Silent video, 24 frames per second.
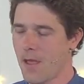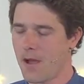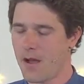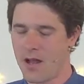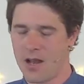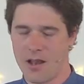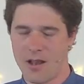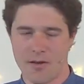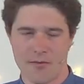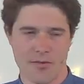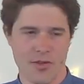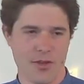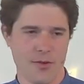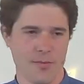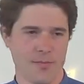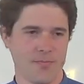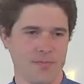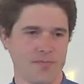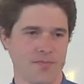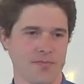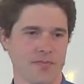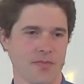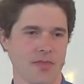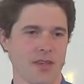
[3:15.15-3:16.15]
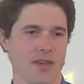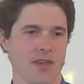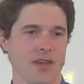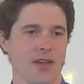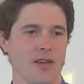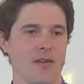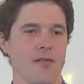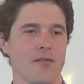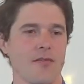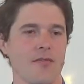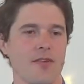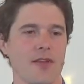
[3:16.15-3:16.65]
I love you.
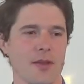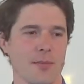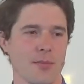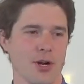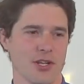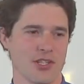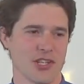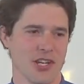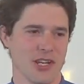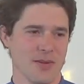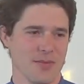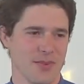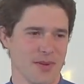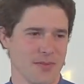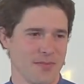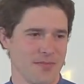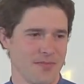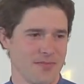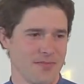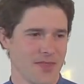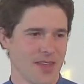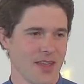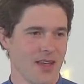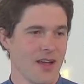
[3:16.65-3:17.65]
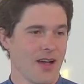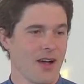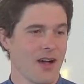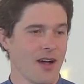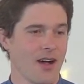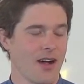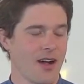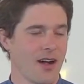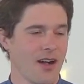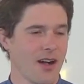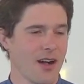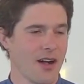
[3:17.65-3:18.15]
Feed my sheep.
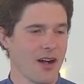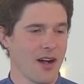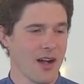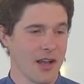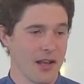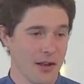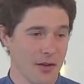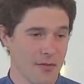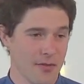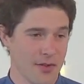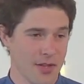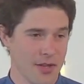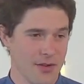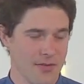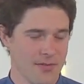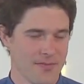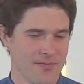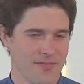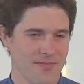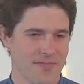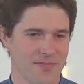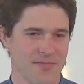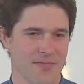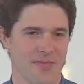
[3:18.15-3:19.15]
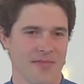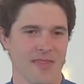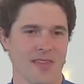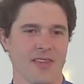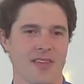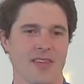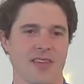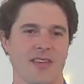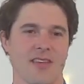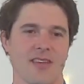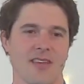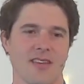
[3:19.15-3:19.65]
I love you.
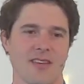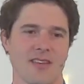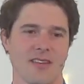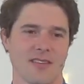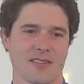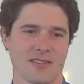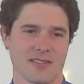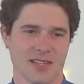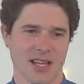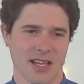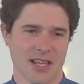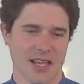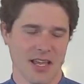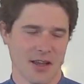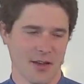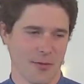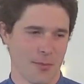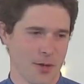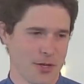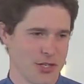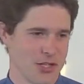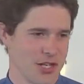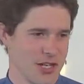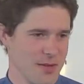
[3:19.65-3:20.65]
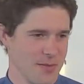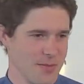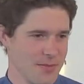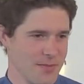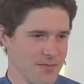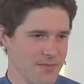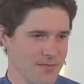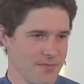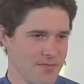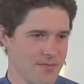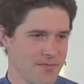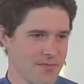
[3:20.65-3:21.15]
Take care of my sheep.
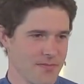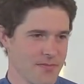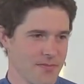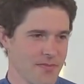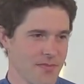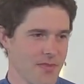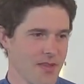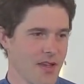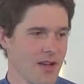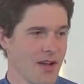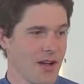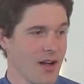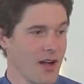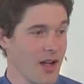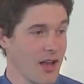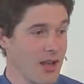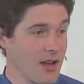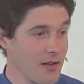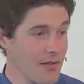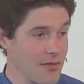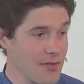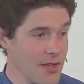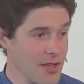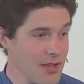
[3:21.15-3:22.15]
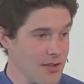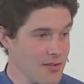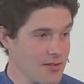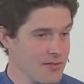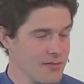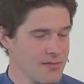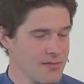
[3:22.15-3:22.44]
I love you.